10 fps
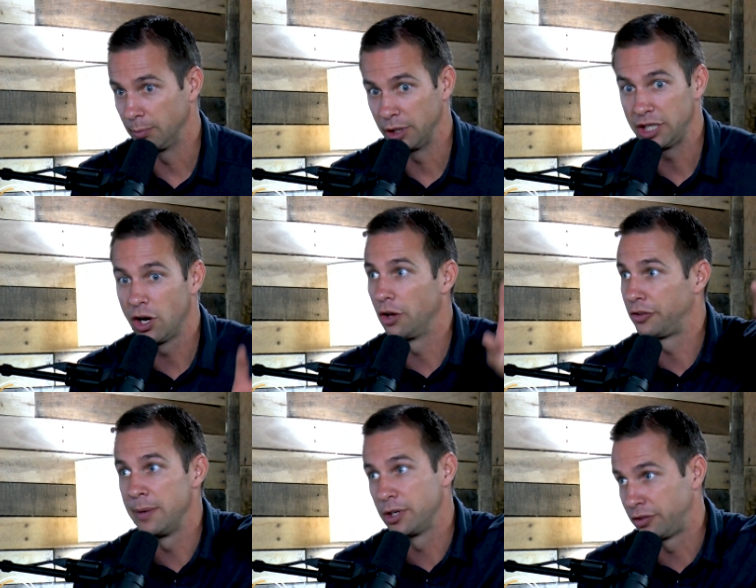Yeah. But he calls
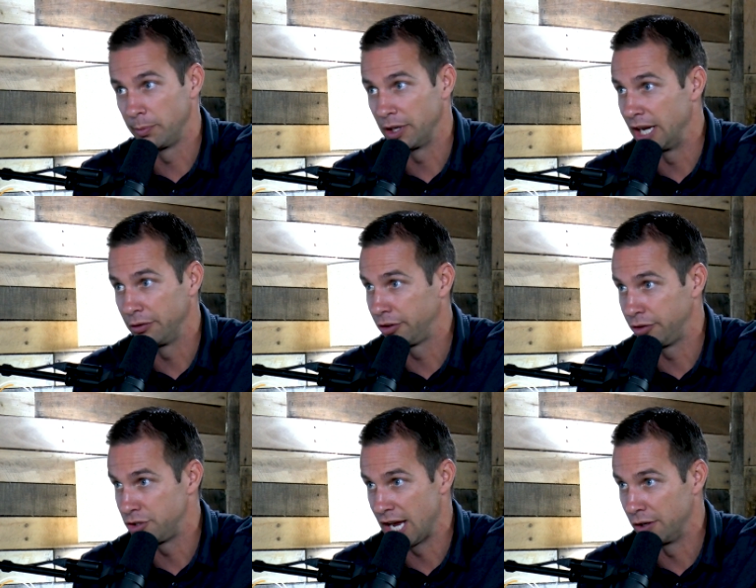yeah. them to something else
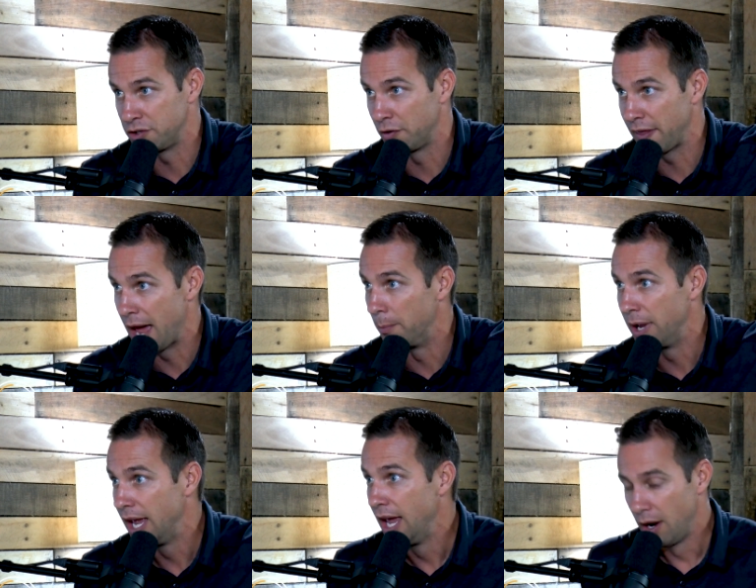that's a challenge for that's them.
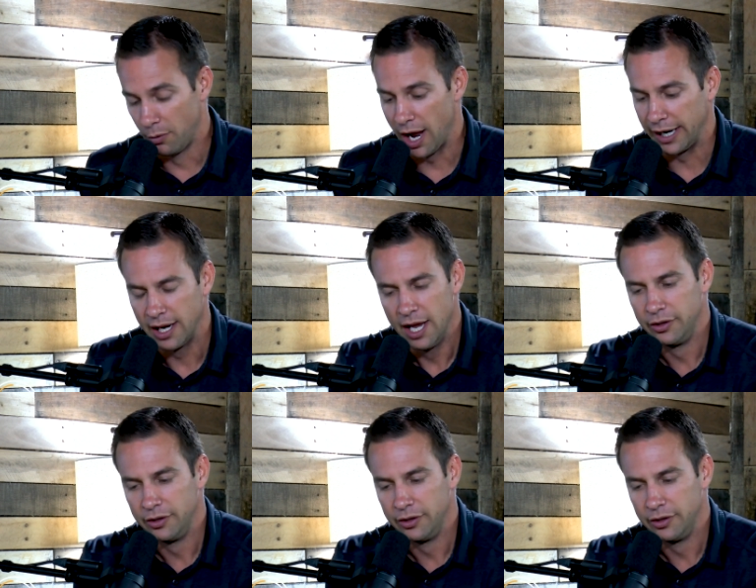challenge, yeah. Right. Yeah.